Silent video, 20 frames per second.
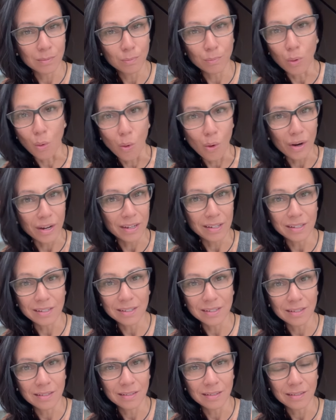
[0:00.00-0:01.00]

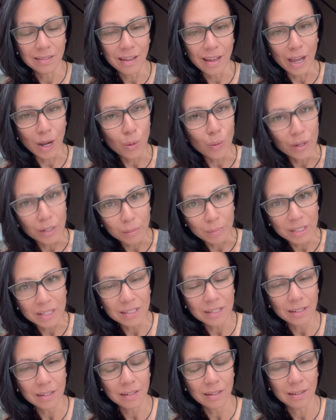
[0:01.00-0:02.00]
poise,
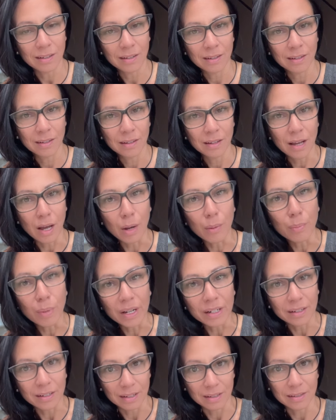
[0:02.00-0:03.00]
equanimity,
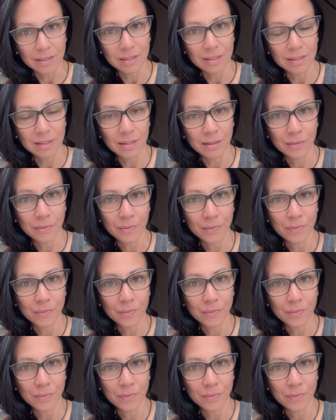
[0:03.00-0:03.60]
abundance.